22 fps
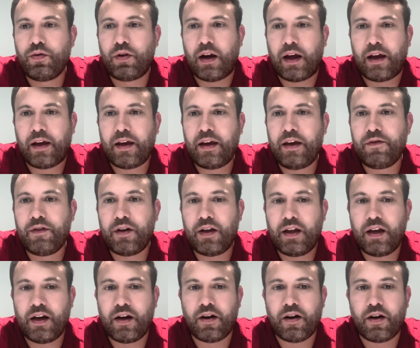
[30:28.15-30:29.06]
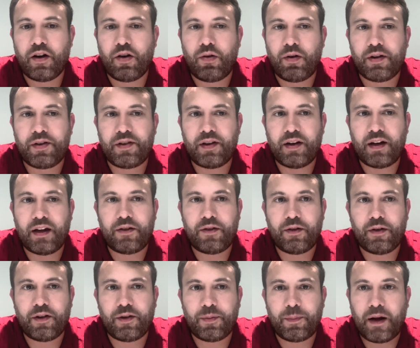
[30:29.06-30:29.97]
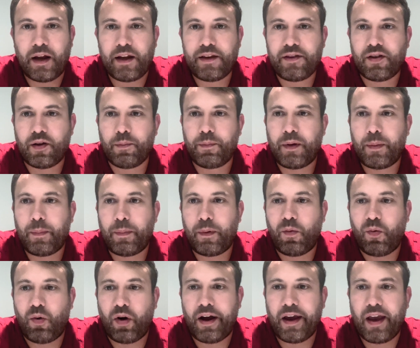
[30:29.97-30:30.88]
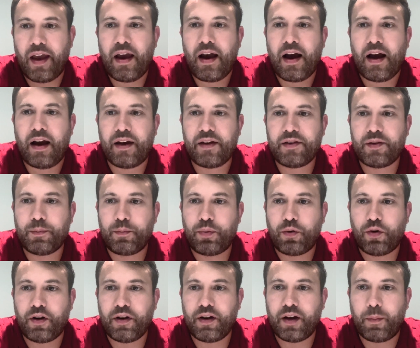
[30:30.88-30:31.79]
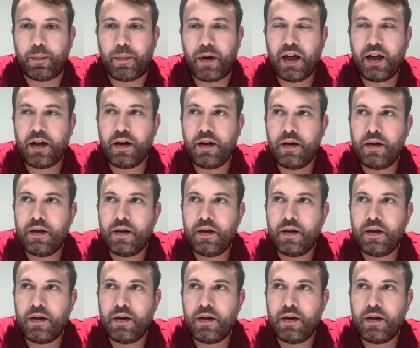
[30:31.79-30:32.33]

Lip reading: Like even a year ago, I still had to explain some people why AI is important and big.